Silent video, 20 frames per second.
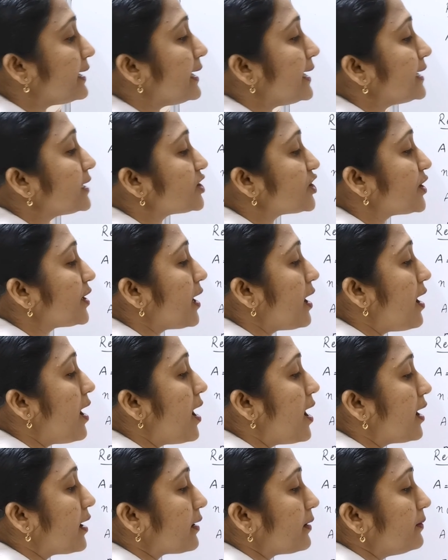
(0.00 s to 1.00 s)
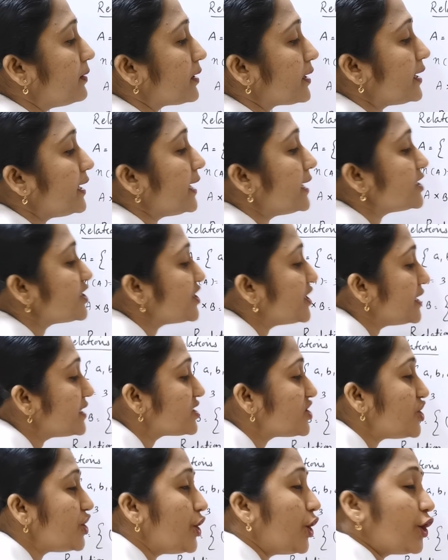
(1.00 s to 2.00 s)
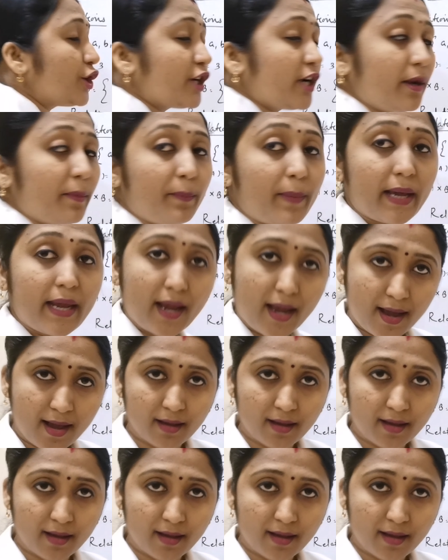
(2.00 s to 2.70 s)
relation R. Relation is denoted by